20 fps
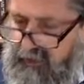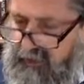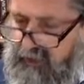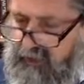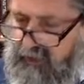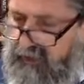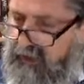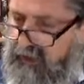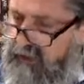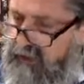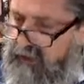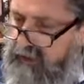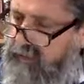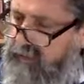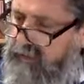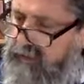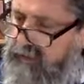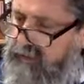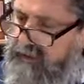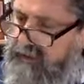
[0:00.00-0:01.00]
And we
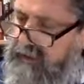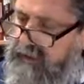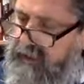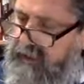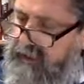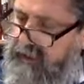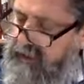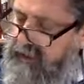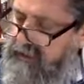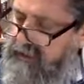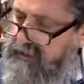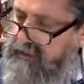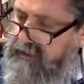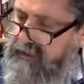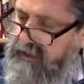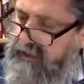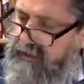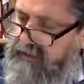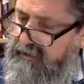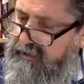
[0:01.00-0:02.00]
want to dedicate this
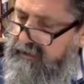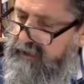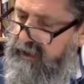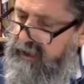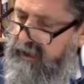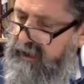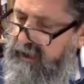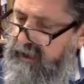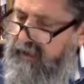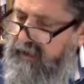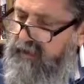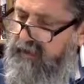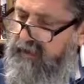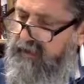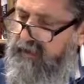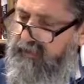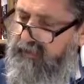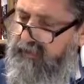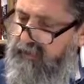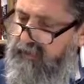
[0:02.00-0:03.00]
class in health
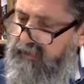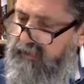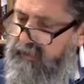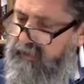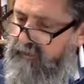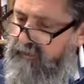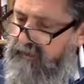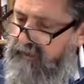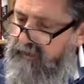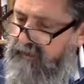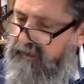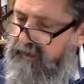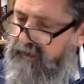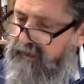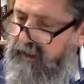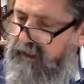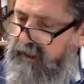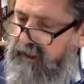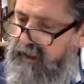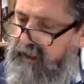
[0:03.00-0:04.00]
of Flori
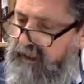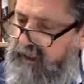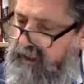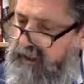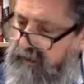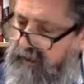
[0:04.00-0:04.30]
Batrachel,